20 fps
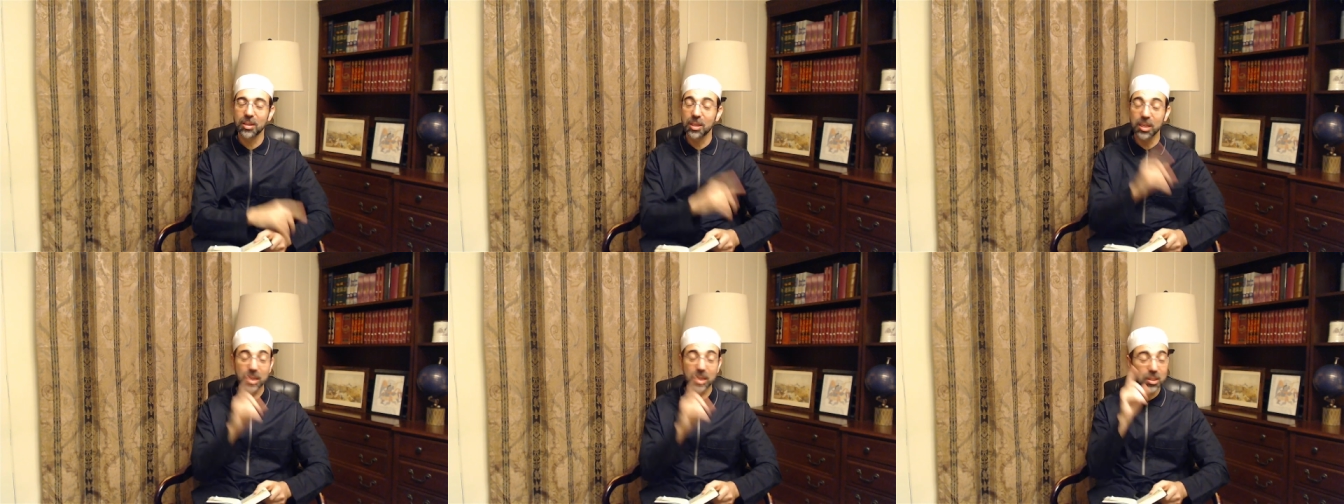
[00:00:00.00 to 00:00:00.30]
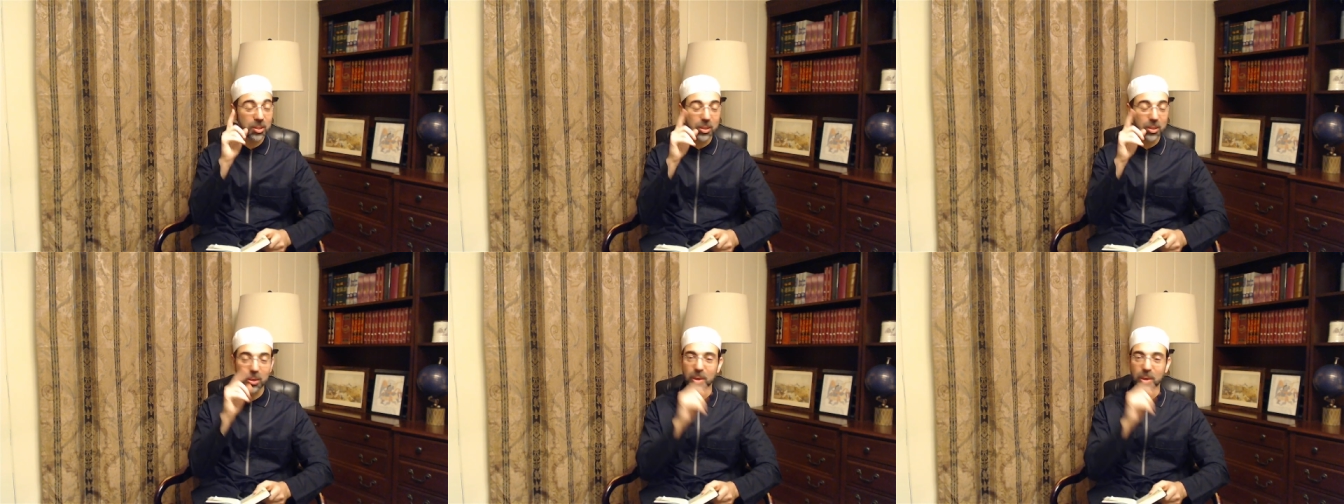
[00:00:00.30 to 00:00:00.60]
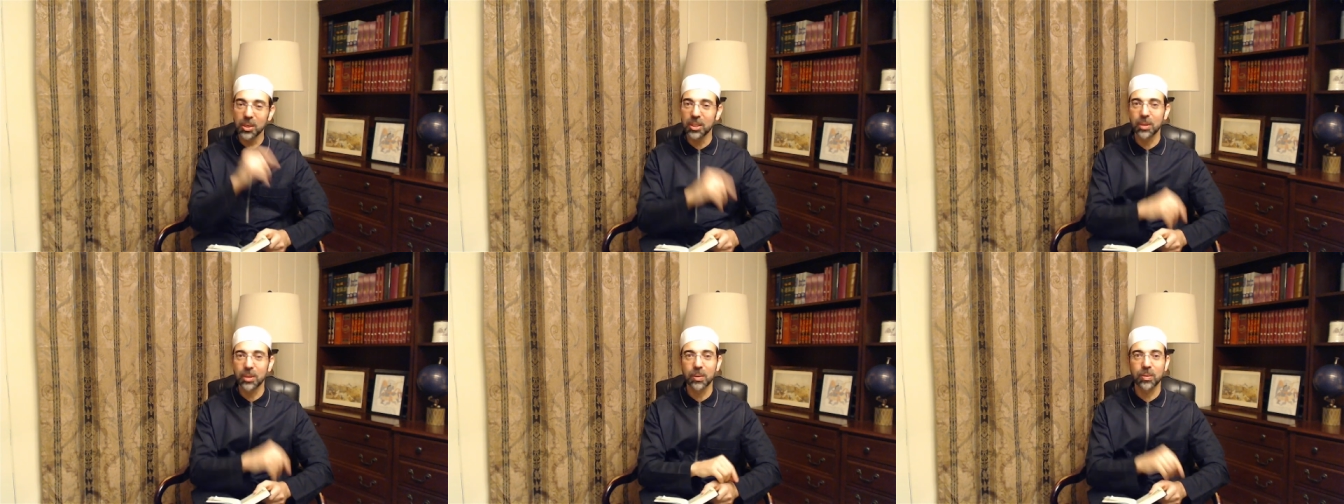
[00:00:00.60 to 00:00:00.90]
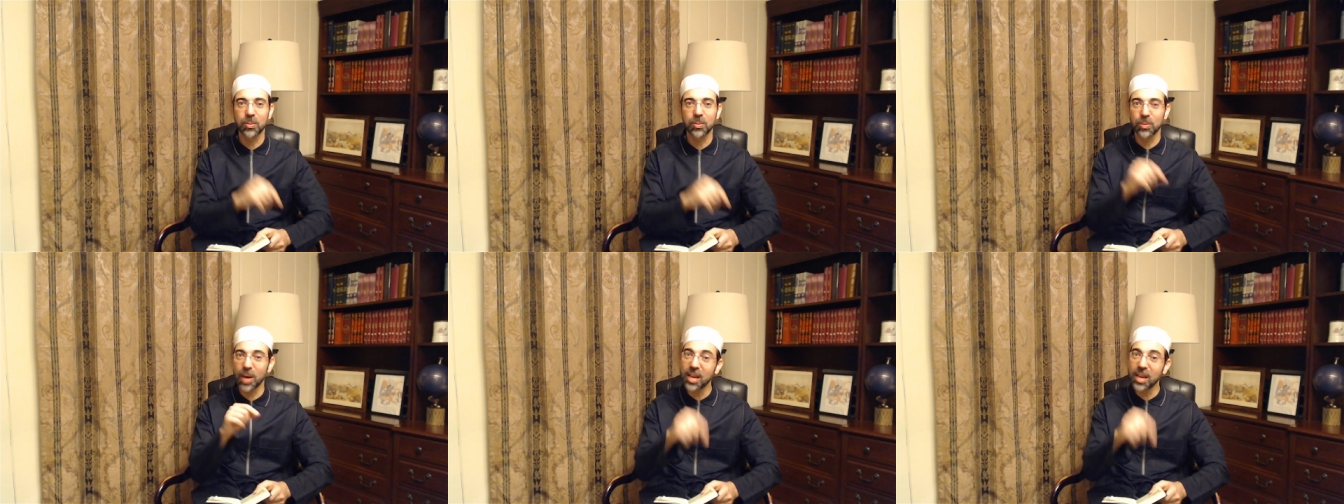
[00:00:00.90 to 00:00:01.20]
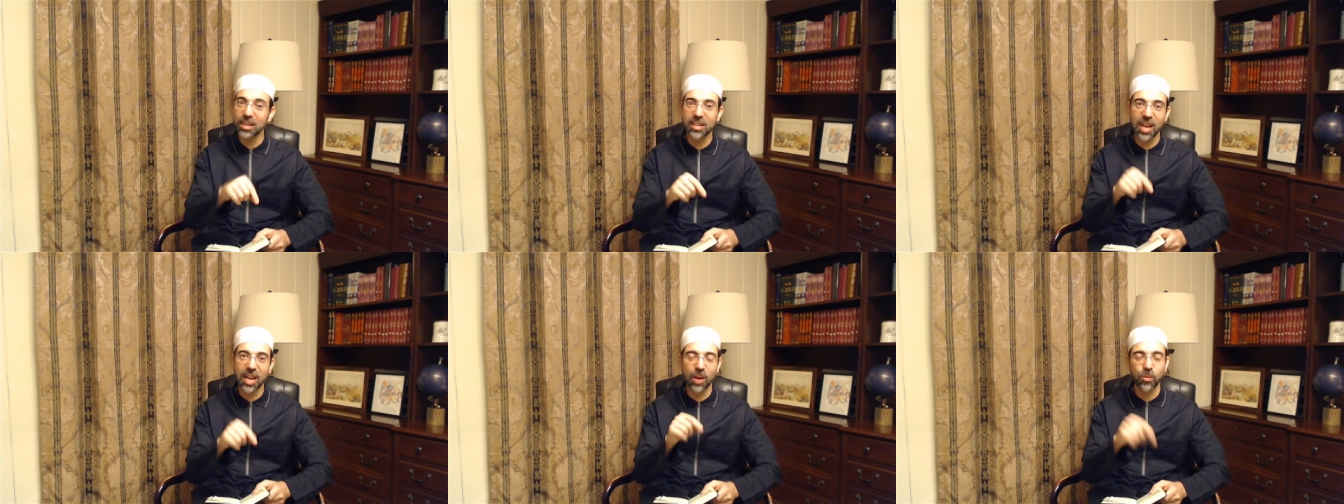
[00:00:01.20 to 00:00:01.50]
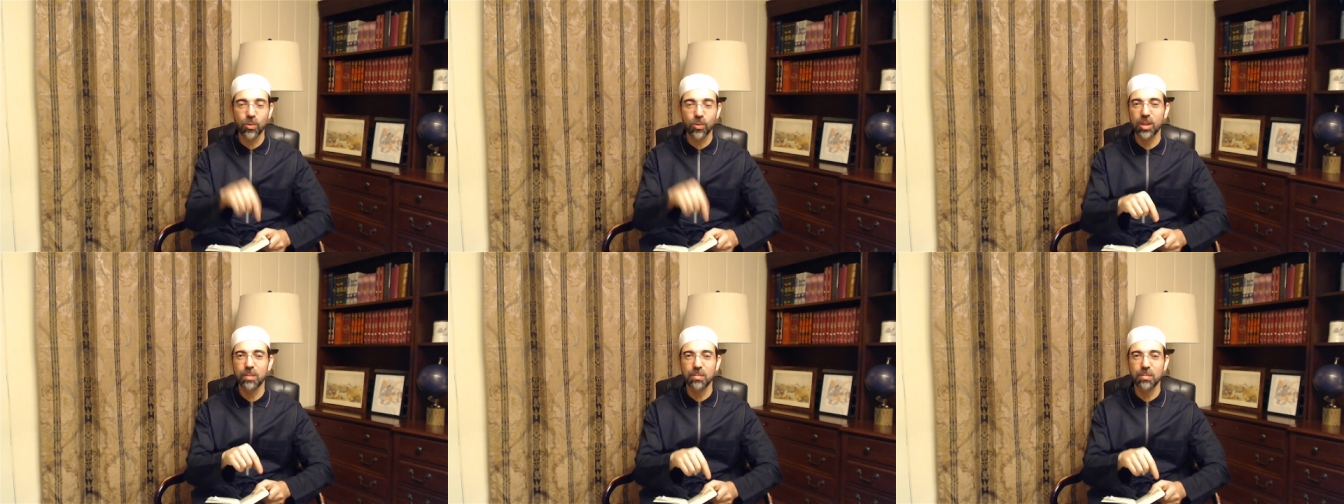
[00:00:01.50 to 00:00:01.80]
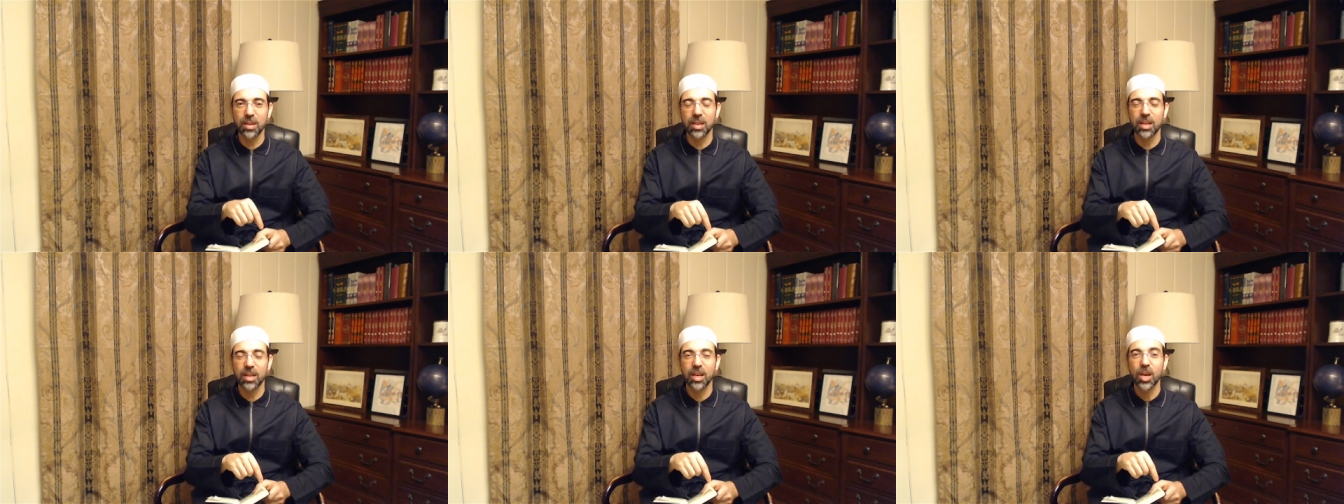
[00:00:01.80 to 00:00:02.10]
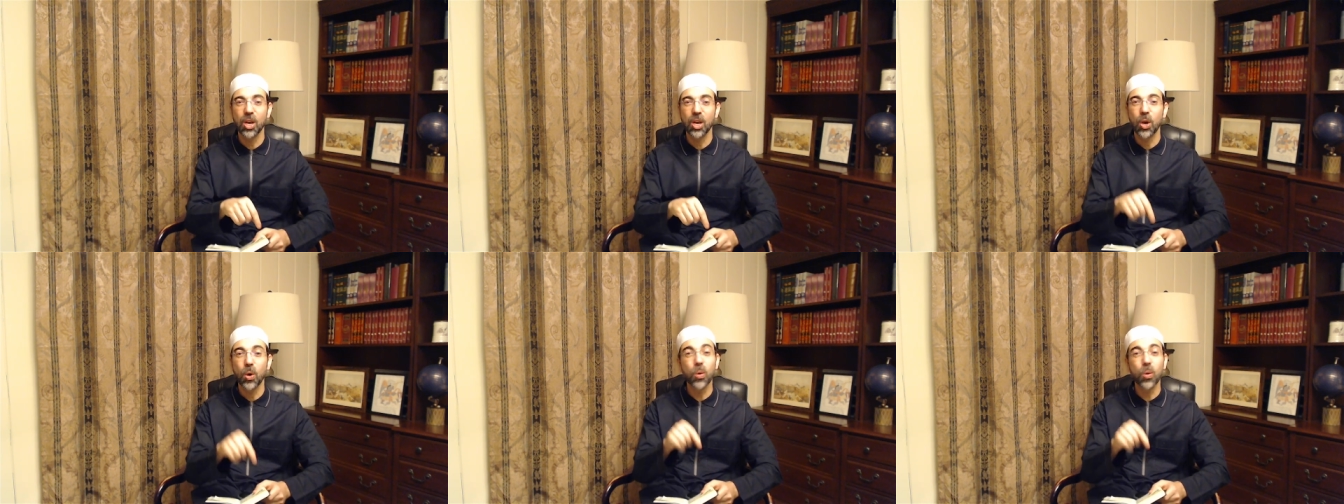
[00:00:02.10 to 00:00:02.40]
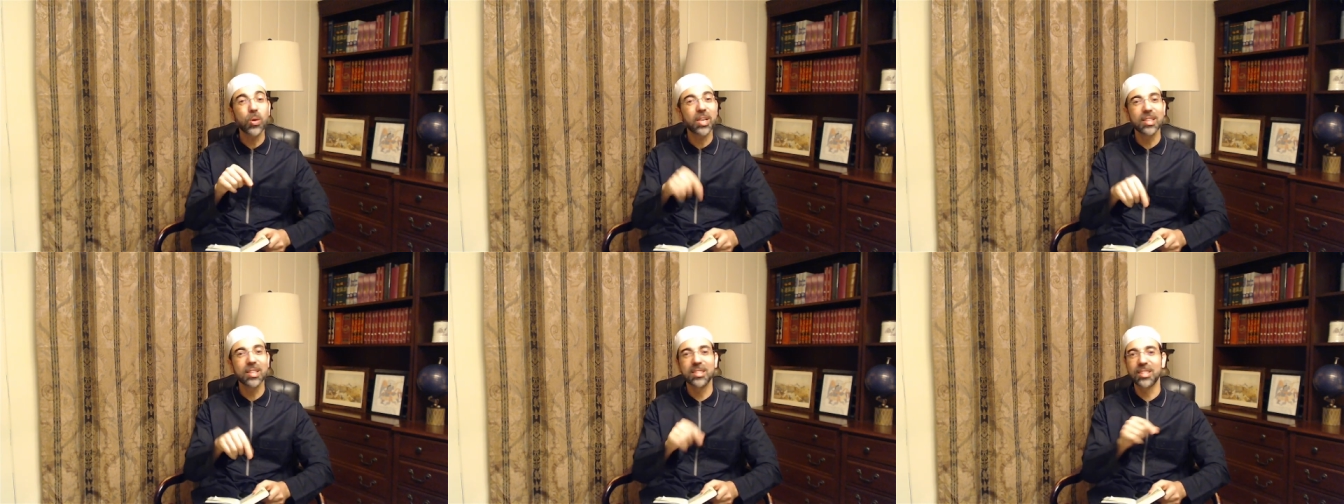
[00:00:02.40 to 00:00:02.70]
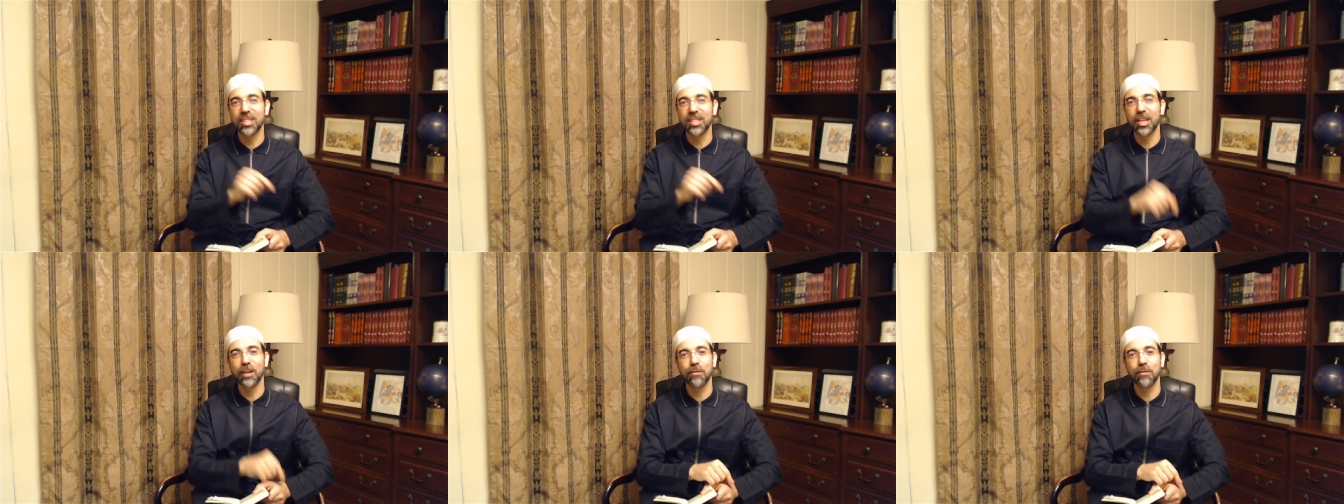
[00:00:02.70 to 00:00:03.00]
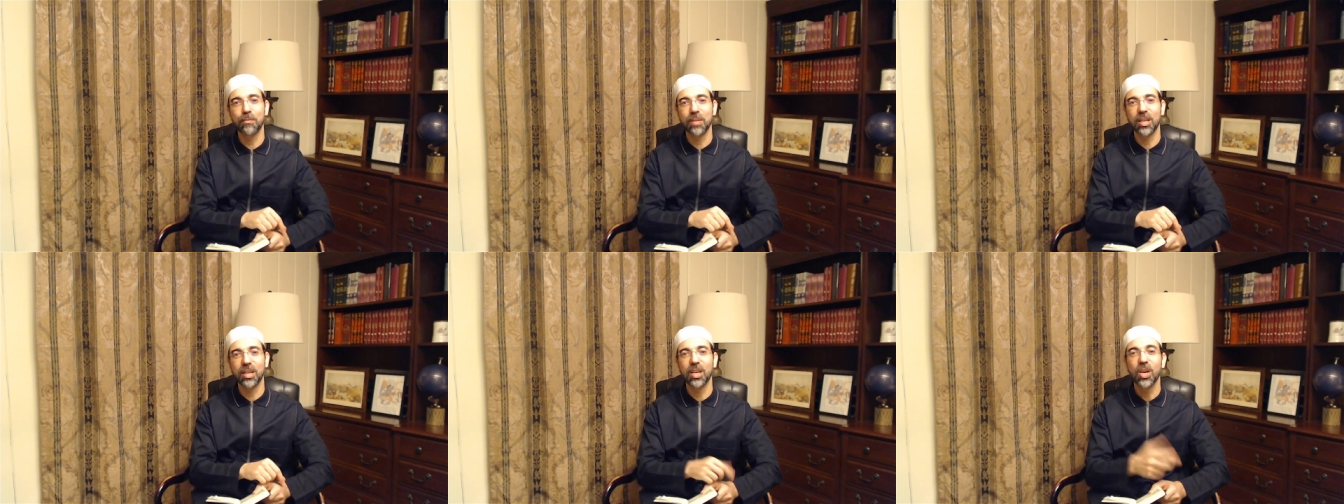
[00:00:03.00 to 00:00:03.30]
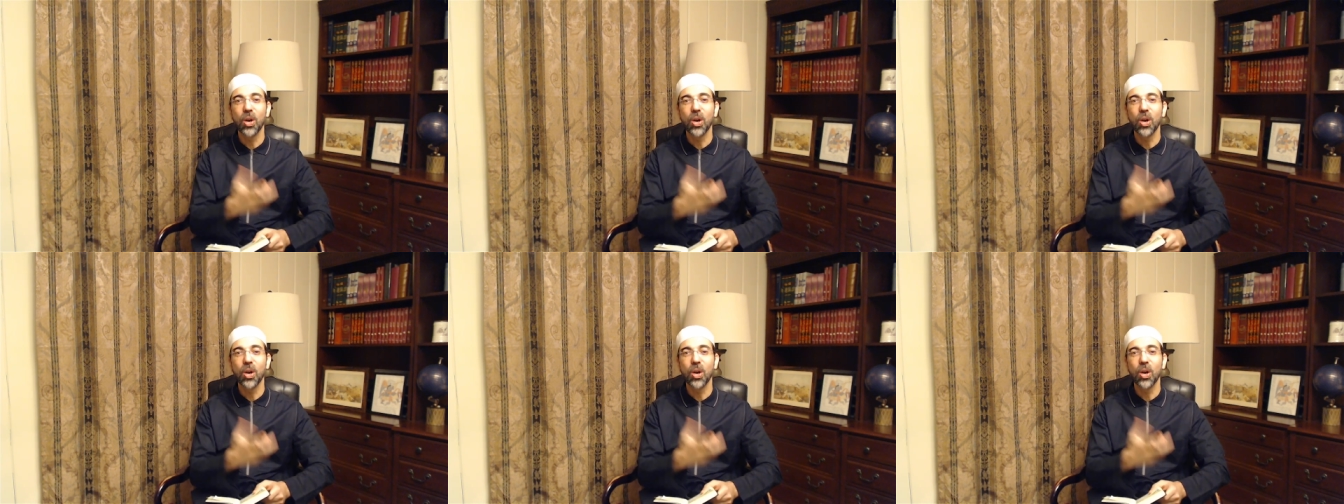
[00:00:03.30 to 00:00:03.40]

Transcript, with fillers: is the only one right now with me who can save me,